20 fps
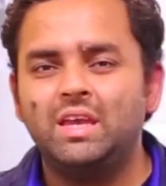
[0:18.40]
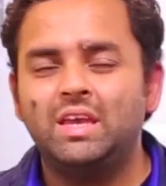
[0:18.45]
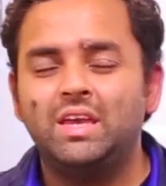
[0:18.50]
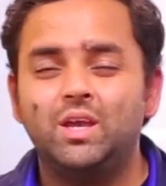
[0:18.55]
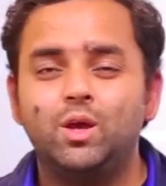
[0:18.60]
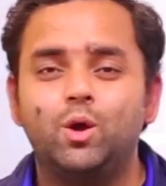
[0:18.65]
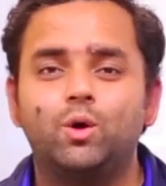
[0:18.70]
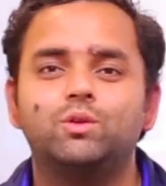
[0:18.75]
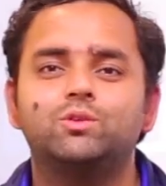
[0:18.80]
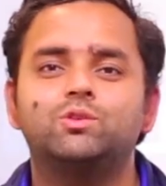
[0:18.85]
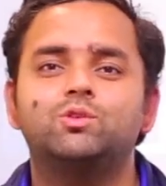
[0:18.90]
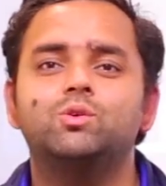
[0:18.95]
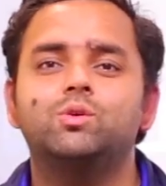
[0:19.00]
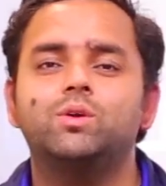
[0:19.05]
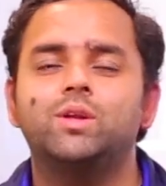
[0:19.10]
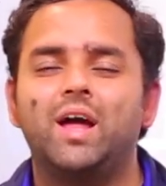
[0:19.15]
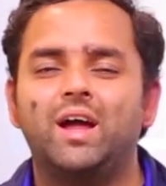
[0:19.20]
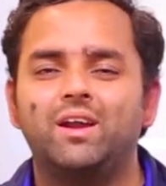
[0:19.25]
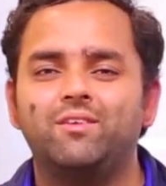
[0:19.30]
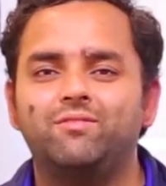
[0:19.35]
He
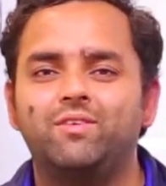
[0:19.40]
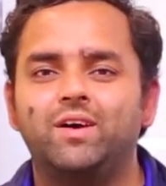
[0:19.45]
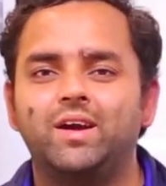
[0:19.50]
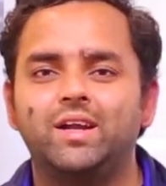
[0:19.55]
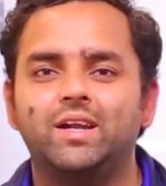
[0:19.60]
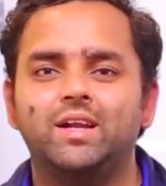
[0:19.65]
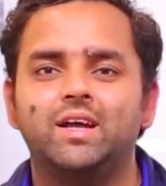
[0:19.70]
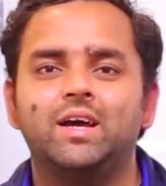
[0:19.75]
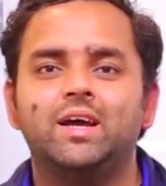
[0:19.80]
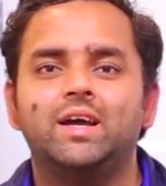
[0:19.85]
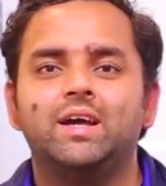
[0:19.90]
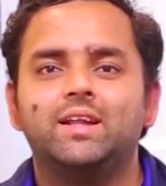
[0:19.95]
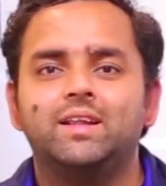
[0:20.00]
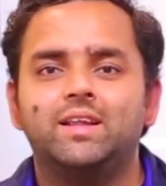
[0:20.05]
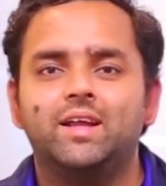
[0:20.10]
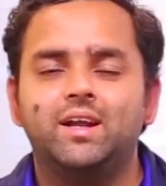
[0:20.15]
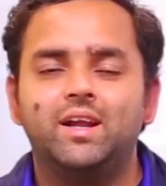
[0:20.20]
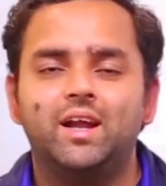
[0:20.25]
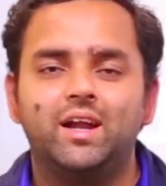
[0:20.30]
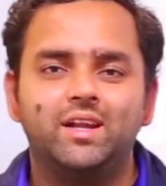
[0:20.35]
also clarified
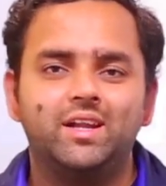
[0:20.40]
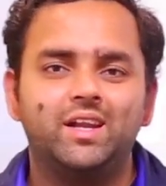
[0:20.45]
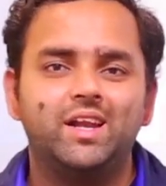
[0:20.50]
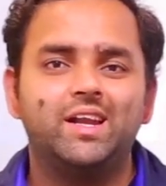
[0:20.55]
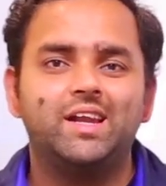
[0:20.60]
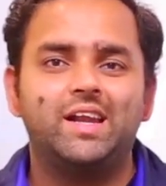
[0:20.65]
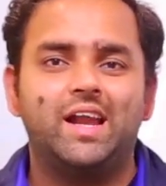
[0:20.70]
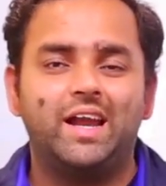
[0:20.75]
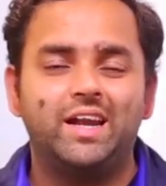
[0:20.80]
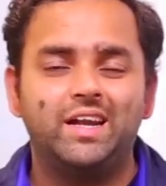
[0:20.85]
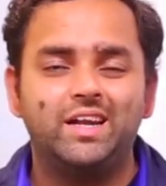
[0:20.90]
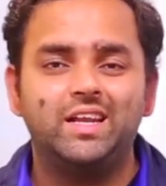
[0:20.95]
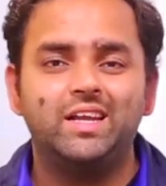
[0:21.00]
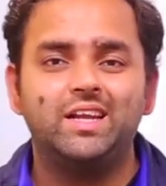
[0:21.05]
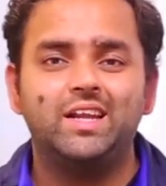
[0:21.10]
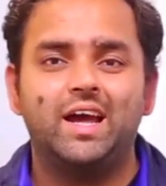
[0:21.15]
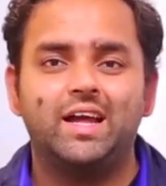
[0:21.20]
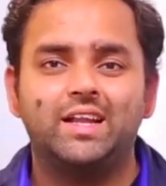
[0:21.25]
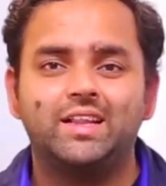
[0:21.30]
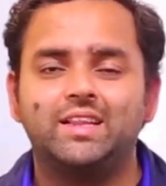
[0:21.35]
that
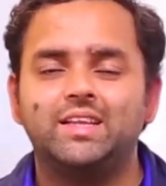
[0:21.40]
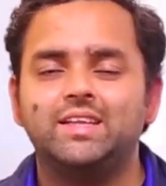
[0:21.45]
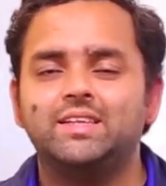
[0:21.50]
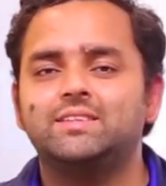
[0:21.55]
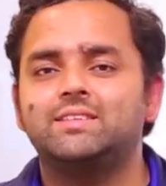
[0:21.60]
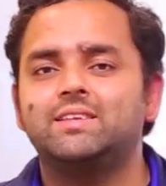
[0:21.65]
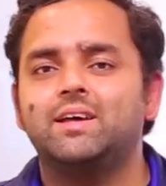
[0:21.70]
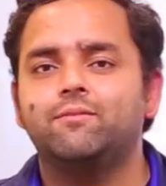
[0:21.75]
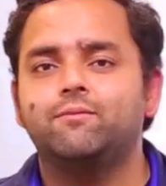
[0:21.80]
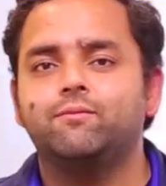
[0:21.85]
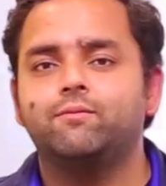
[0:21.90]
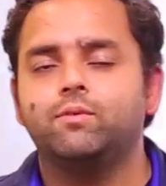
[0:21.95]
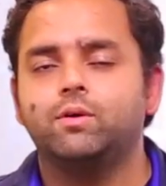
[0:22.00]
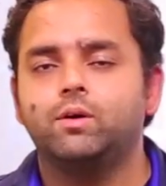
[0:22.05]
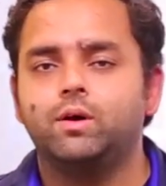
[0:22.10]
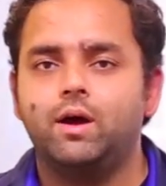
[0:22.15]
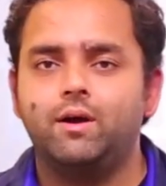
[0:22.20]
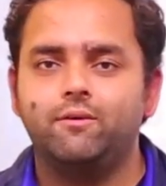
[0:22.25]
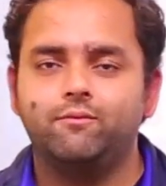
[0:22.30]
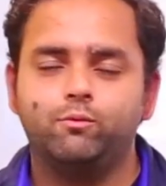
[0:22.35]
119 athletes have,
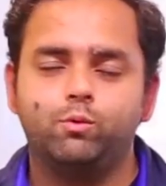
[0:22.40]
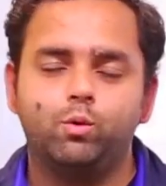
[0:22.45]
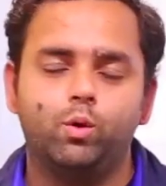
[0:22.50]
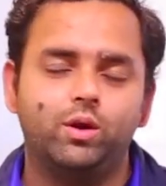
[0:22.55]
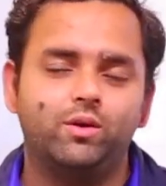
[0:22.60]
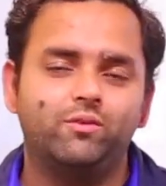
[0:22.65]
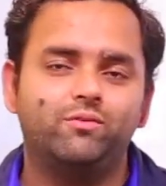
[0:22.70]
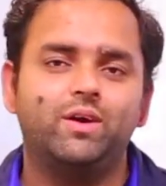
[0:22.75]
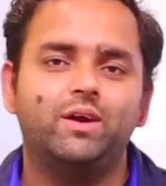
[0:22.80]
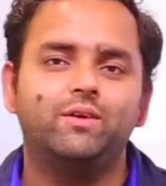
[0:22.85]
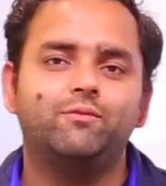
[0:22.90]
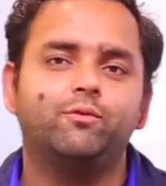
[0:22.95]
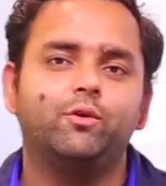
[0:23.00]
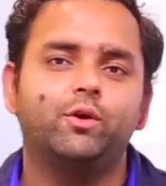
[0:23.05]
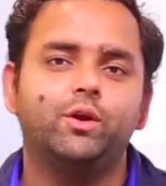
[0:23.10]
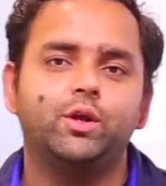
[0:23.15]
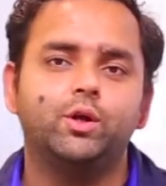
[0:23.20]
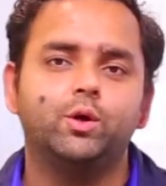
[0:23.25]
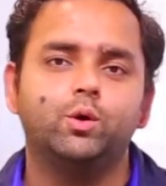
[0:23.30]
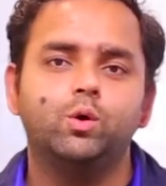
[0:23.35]
have qualified
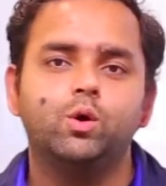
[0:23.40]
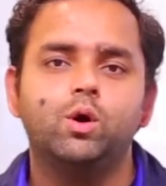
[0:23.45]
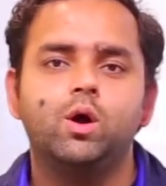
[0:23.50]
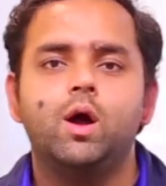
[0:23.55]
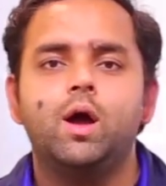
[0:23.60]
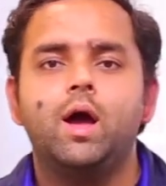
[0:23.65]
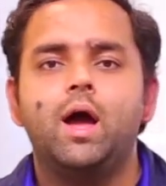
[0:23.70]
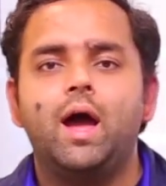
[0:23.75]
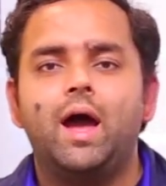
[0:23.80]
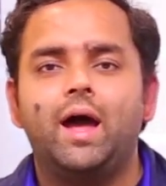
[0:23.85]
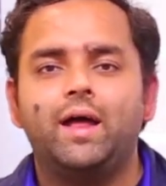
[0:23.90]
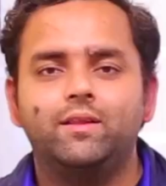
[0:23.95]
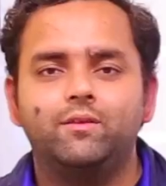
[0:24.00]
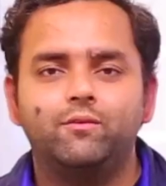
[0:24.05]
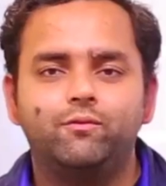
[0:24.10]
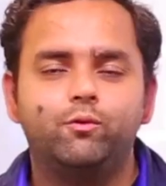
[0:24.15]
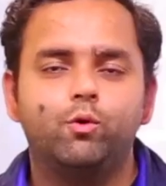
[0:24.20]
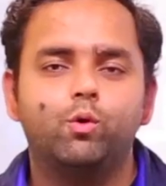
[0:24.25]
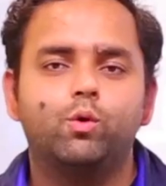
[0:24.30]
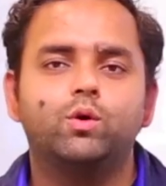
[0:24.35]
for Rio
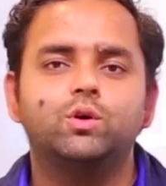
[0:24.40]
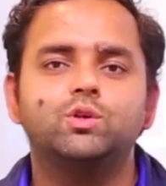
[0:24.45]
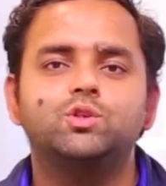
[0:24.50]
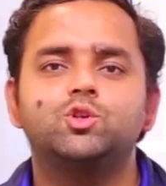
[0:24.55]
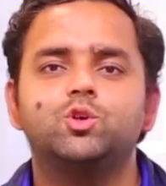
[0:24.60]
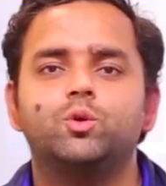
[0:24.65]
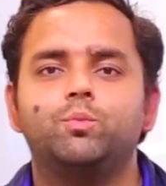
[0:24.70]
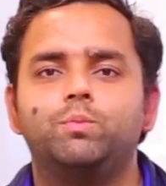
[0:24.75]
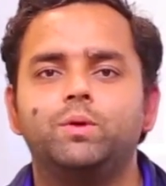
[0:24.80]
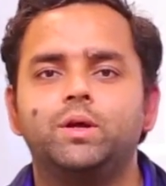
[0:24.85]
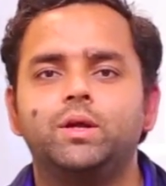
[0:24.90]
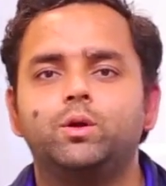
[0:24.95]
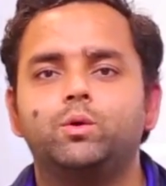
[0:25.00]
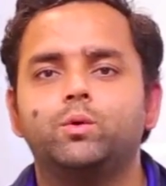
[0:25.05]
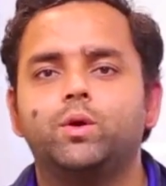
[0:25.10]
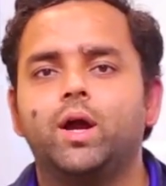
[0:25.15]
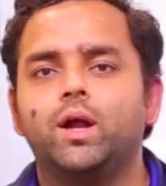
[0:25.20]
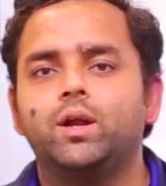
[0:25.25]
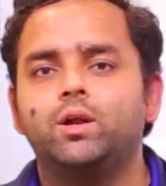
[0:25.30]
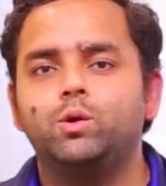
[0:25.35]
and the focus should be
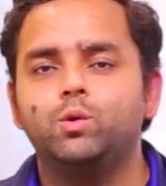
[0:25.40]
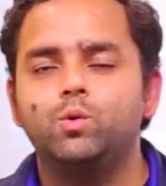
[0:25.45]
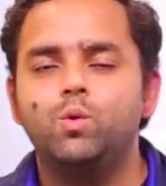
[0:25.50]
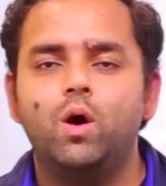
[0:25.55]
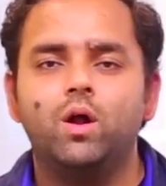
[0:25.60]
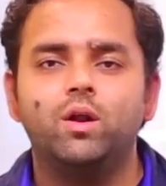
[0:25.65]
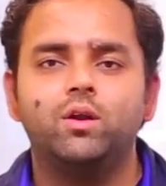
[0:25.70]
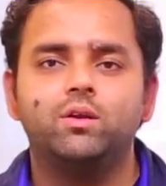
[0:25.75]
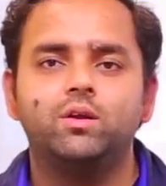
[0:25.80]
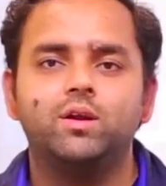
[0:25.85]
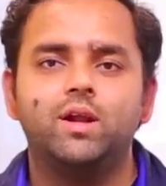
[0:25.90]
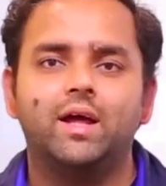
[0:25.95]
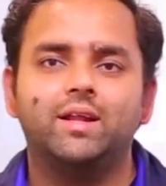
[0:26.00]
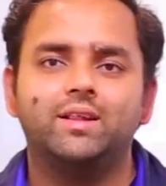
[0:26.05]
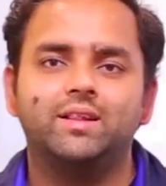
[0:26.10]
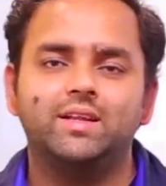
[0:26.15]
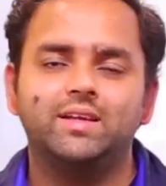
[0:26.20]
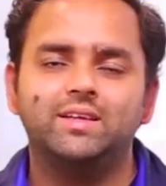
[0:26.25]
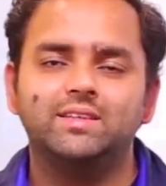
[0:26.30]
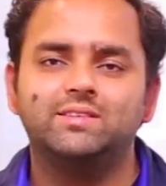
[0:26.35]
to get 200
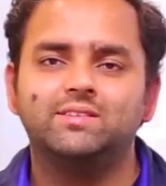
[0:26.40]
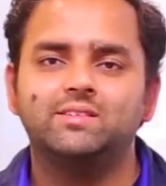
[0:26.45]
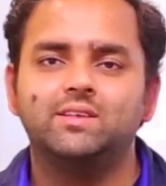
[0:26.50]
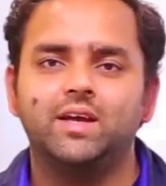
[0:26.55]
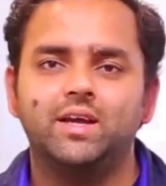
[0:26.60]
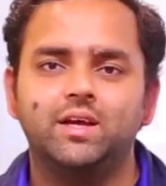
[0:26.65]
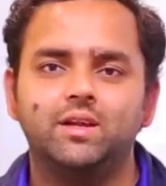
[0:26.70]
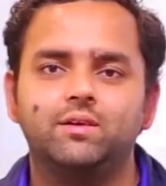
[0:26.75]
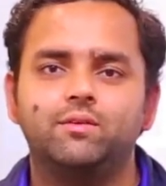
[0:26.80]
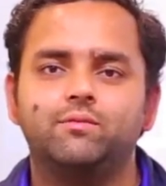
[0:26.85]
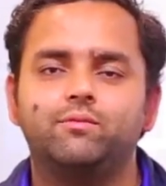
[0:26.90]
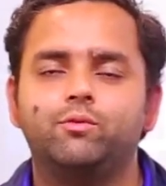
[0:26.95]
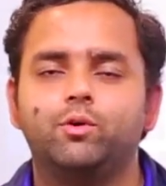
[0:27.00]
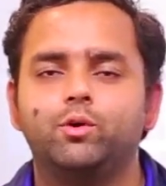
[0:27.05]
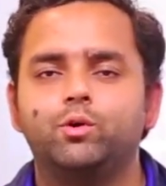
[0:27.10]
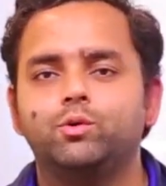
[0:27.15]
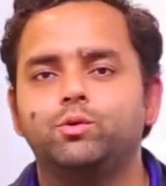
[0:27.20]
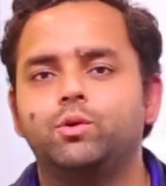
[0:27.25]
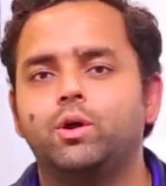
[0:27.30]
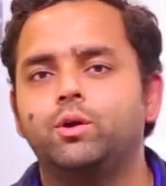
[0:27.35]
athletes in
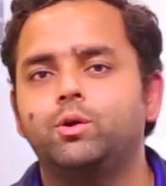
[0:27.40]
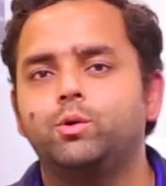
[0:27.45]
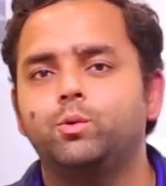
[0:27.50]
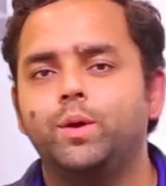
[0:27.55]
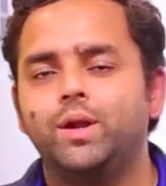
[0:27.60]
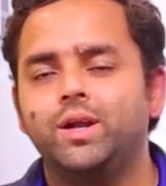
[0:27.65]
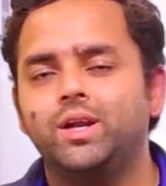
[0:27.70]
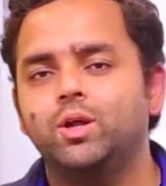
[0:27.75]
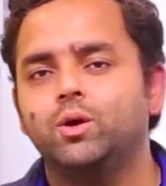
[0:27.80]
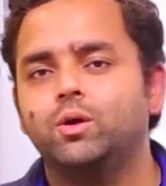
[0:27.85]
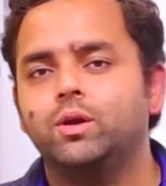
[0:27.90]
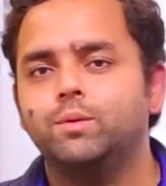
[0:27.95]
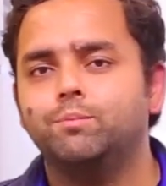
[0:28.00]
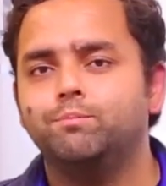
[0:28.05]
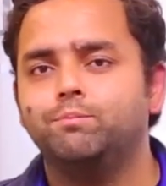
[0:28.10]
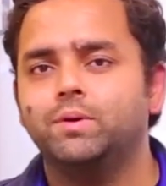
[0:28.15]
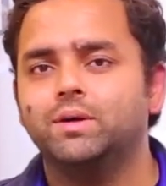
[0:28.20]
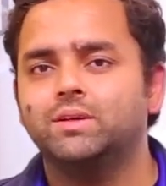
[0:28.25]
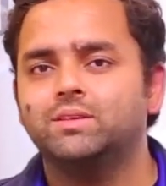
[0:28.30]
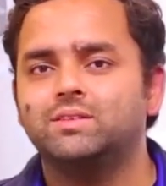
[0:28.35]
for 2020
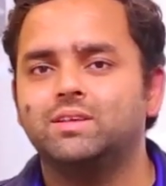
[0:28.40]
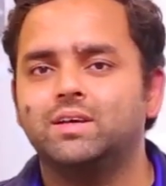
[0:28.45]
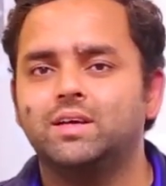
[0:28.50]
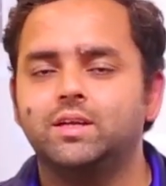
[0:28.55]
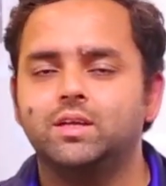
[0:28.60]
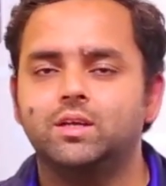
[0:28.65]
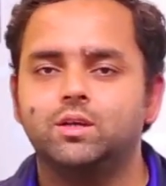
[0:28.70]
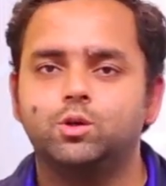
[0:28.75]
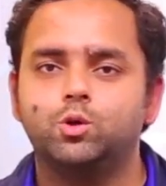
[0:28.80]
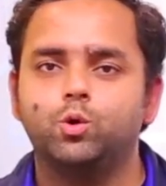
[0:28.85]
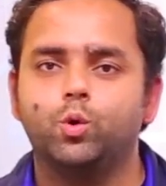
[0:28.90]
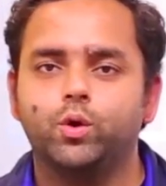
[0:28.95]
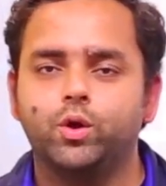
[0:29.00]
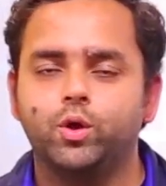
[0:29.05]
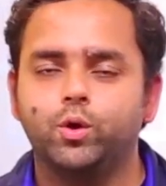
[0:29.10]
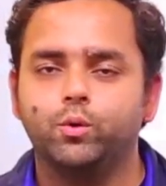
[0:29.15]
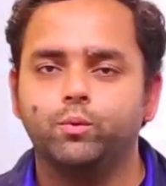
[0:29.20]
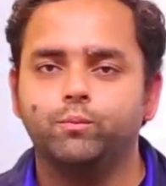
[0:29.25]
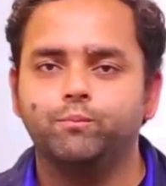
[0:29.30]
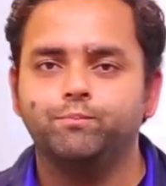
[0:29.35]
Olympics in
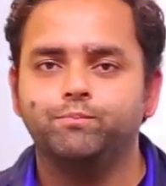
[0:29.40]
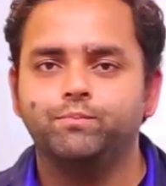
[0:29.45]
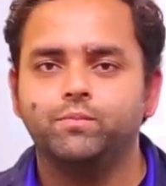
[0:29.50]
Tokyo.